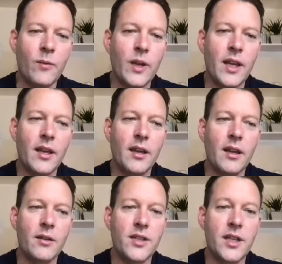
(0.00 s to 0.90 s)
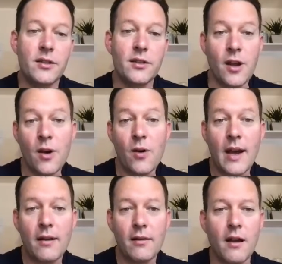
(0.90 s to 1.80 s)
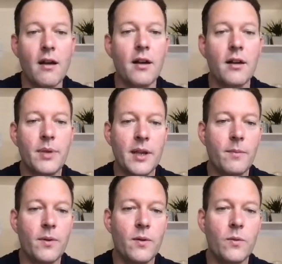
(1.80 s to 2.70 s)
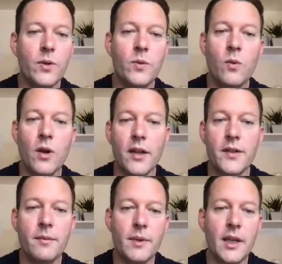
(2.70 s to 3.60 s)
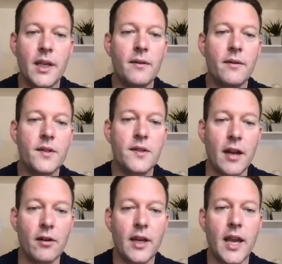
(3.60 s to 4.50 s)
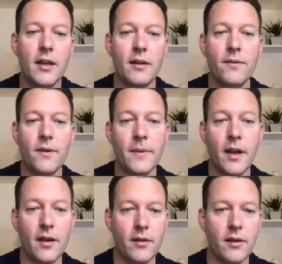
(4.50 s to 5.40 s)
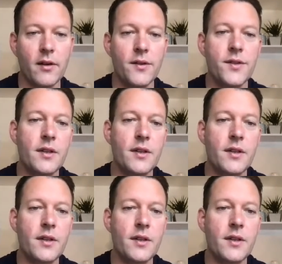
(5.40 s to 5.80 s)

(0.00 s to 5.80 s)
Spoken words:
we didn't know how long people would want to be segregated from others.